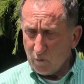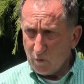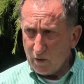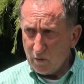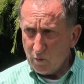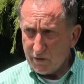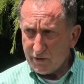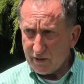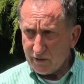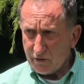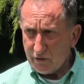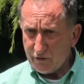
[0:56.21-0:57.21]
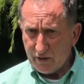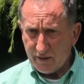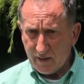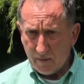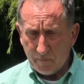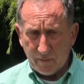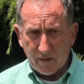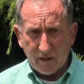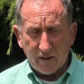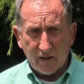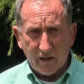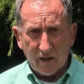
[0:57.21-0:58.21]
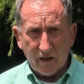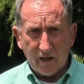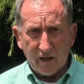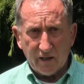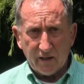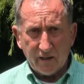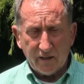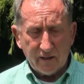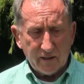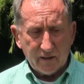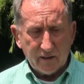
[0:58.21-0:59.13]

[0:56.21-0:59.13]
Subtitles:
were wishing to set up a